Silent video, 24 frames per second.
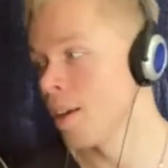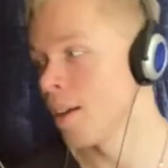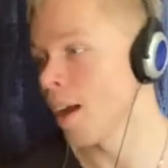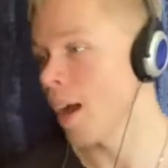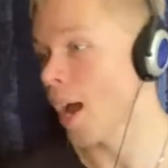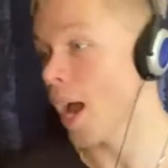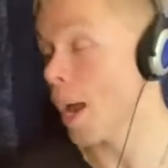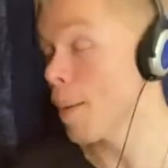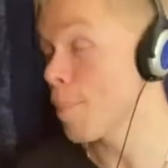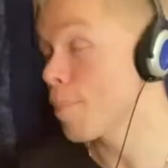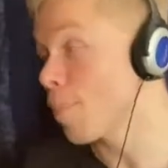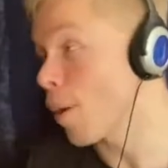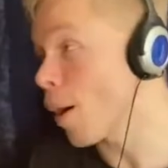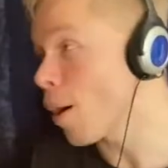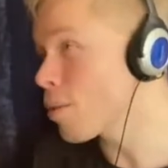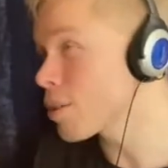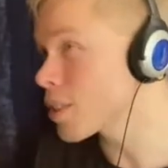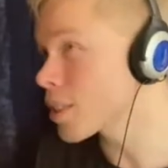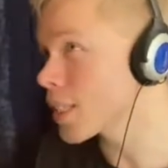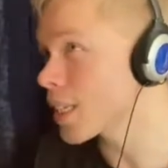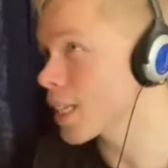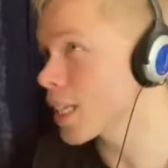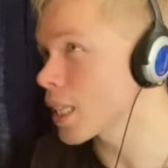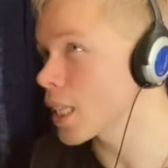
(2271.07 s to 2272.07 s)
I'm
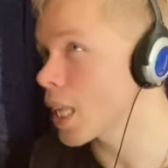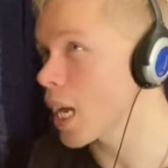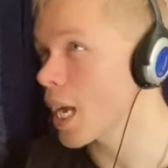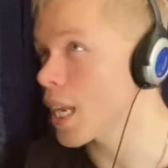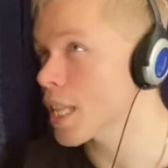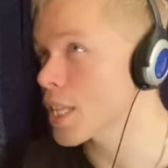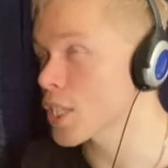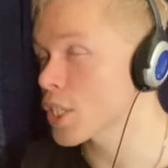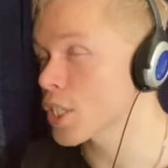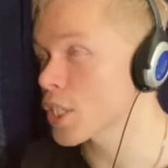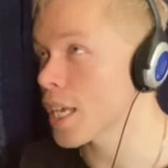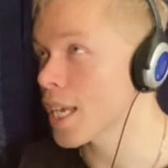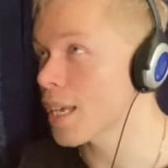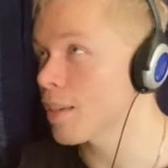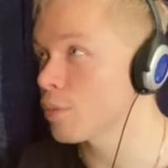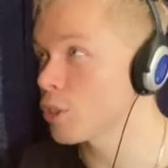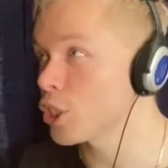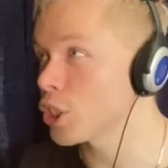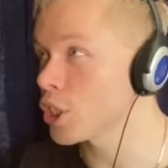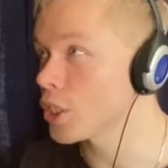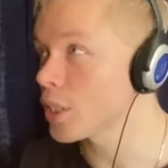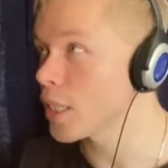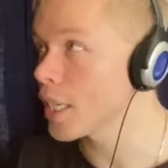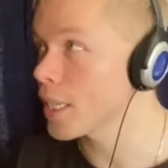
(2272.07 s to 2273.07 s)
posting a lot of the same
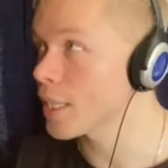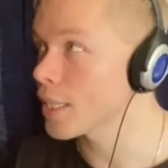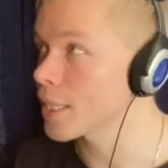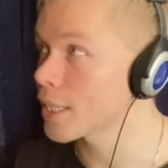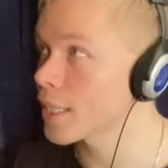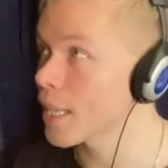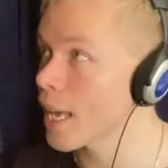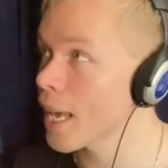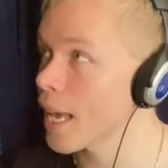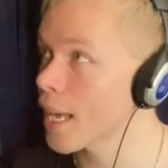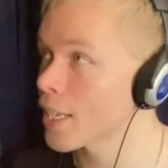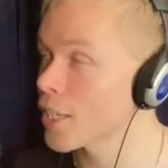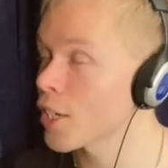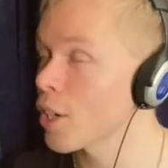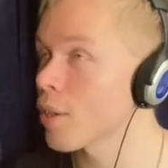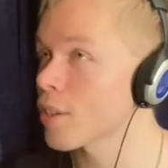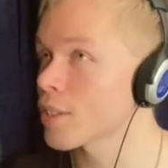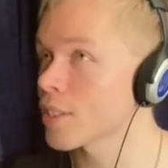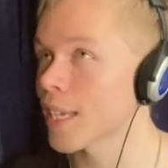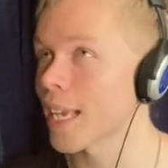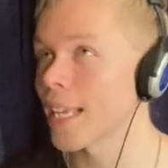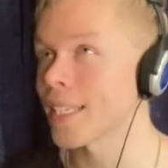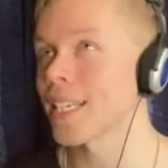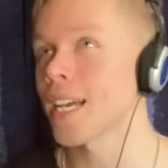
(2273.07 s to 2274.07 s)
shit that,
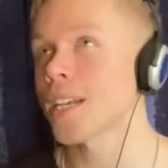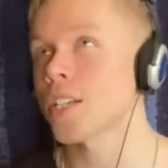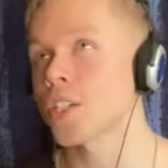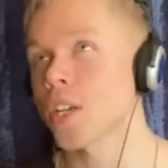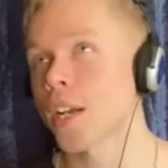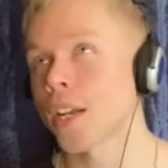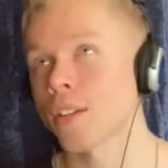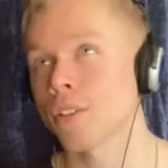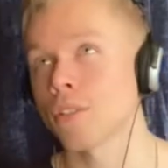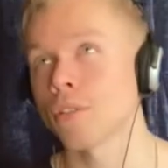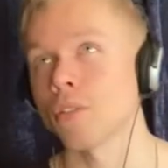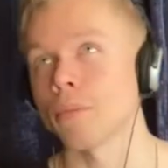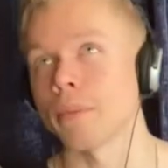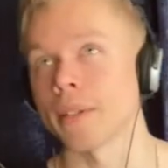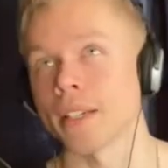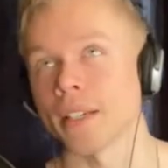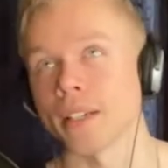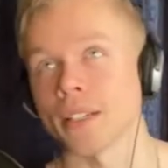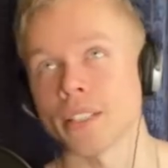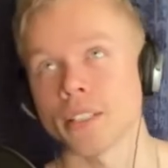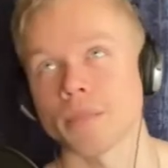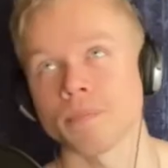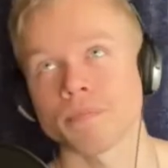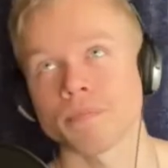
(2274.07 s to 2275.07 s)
it's actually kind of cool because